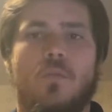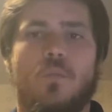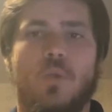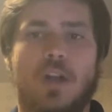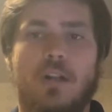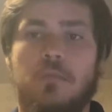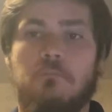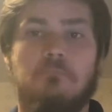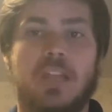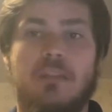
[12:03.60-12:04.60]

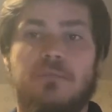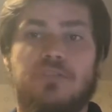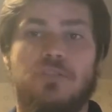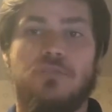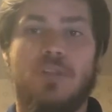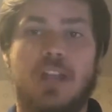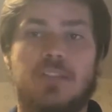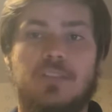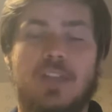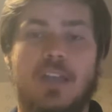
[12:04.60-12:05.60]
Well, it was a
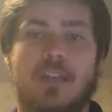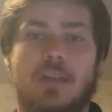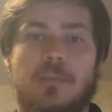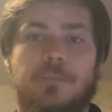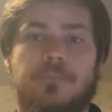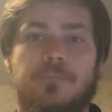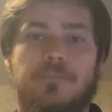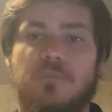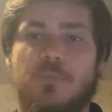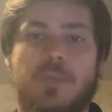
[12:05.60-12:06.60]
great time
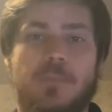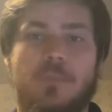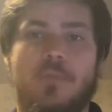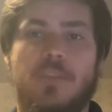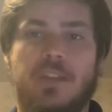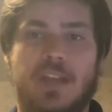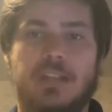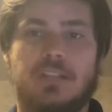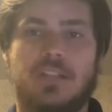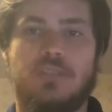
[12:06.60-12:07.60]
for people in the
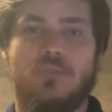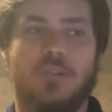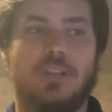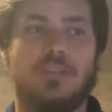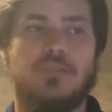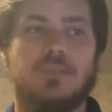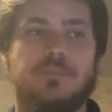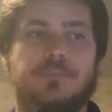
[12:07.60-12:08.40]
1920s.